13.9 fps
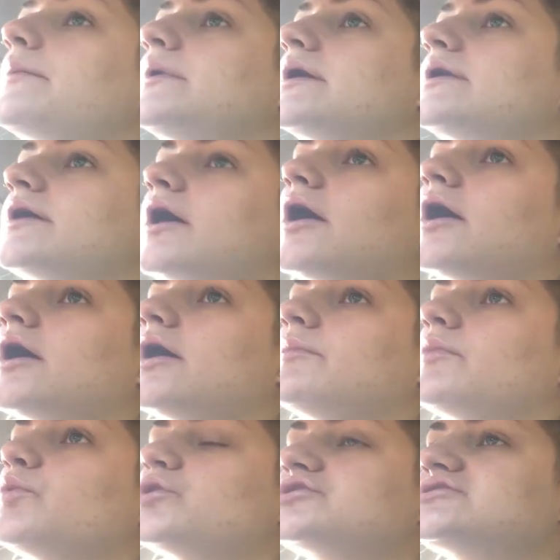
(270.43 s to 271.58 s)
we're gonna go
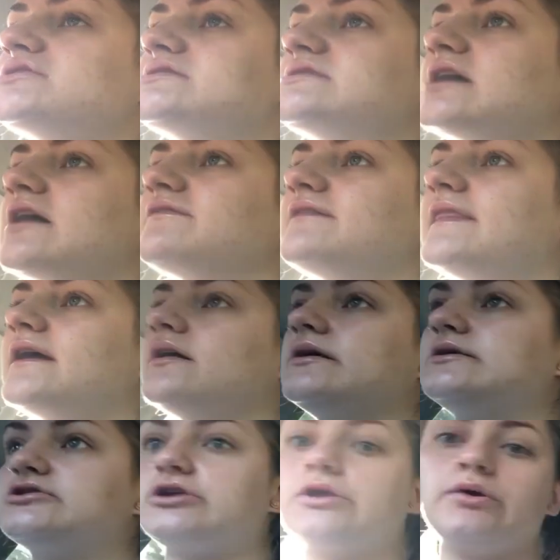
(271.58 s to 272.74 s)
home, wash the stuff, and then I'm
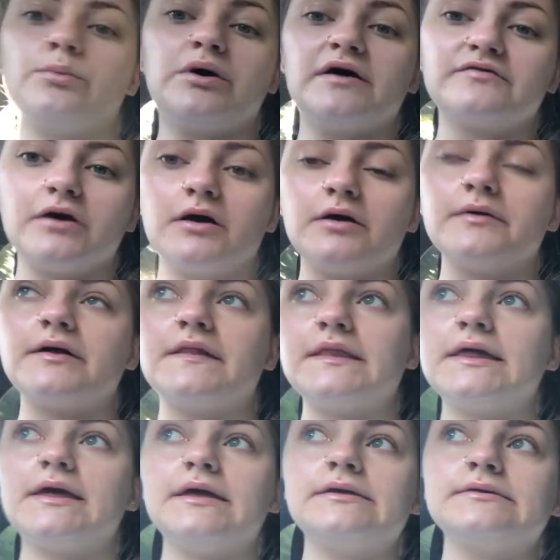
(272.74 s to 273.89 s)
gonna show you what I've got, and
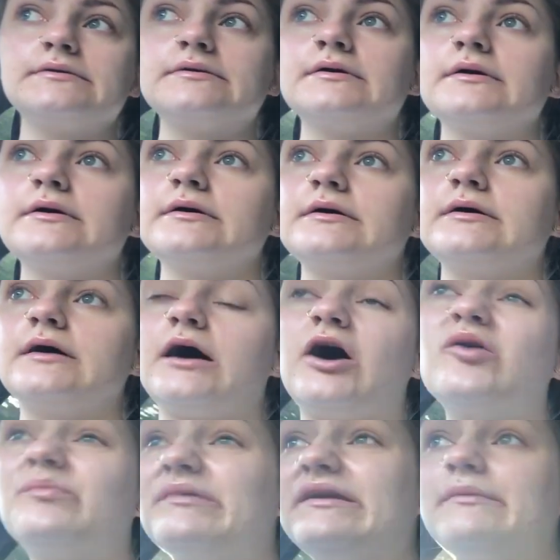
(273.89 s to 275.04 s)
then
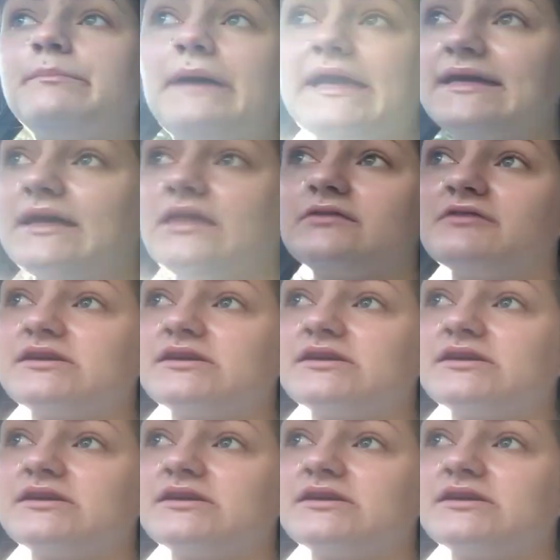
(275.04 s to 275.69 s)
I'll be baking the